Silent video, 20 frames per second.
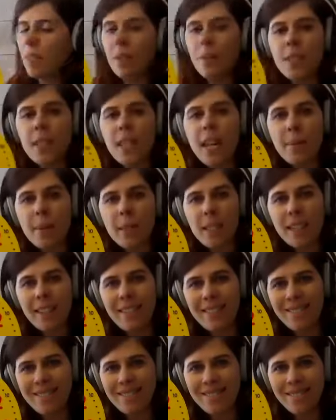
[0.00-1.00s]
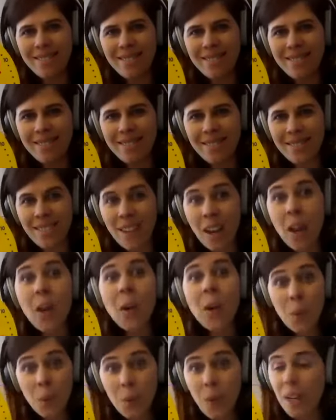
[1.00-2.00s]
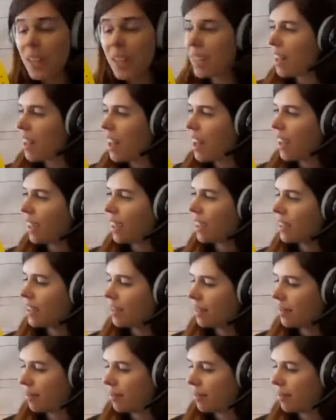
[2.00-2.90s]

What time is it? 1 o'clock.